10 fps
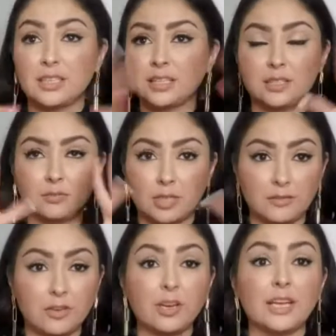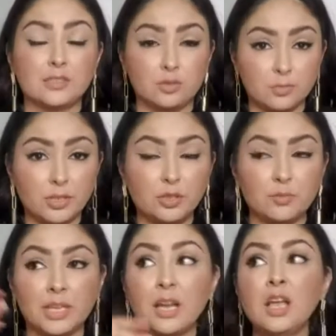Texas, whatever, it's super
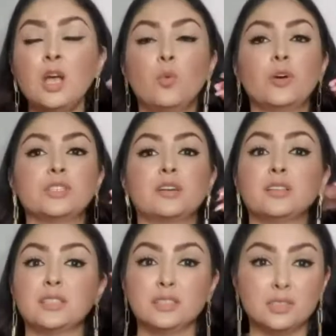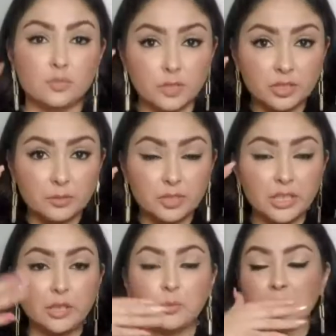humid. Wisconsin is really
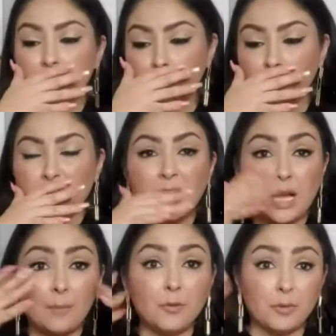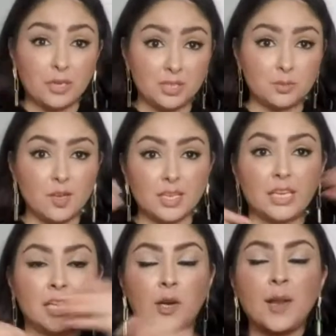humid too. I'm already
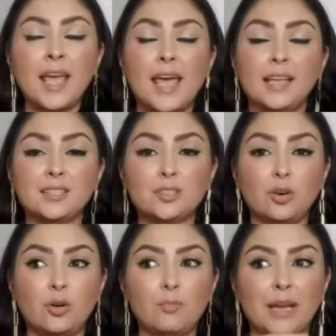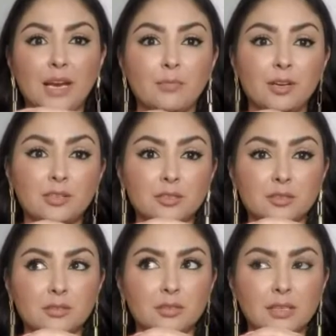sweating here. And so my eyebrows,
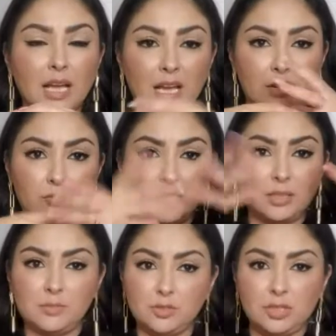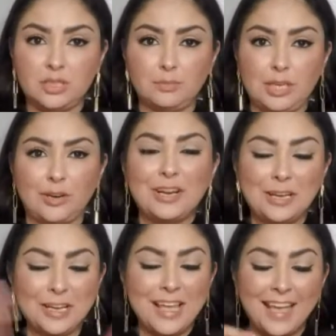I don't want them to disappear.
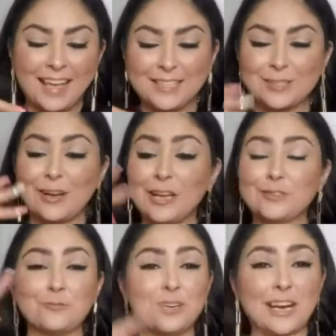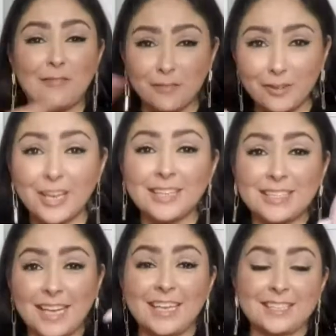And so I do whatever it
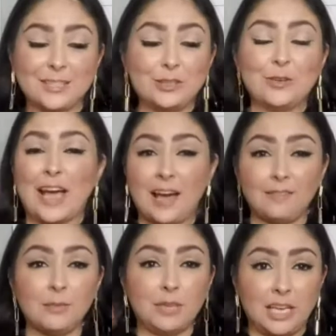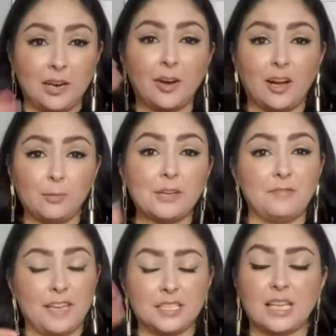takes to have them here on my
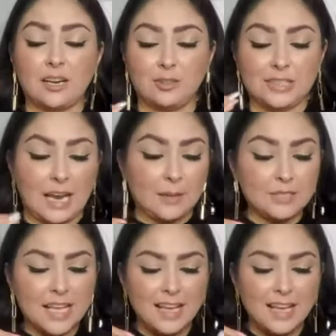face at all times,